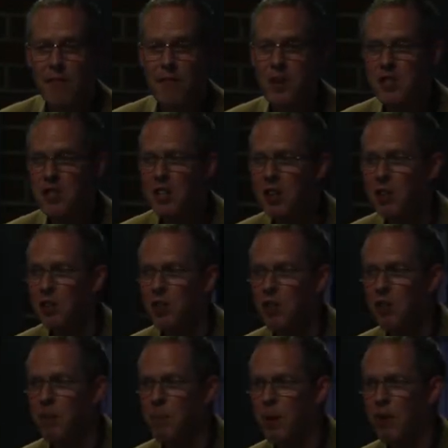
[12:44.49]
every single
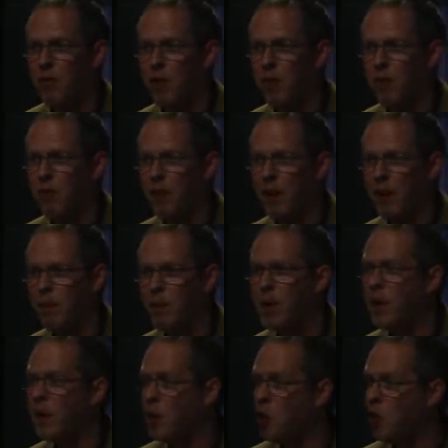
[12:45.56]
Disney princess film
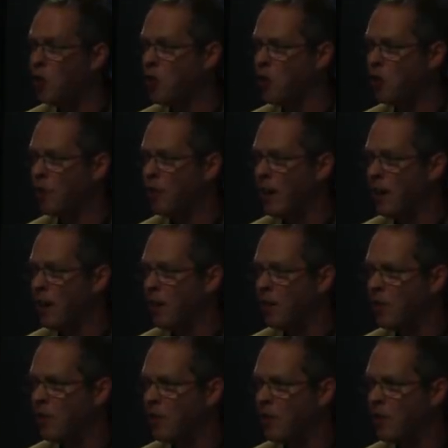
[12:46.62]
uses
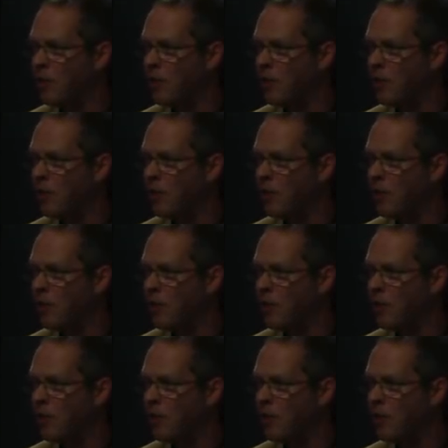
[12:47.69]
surveillance.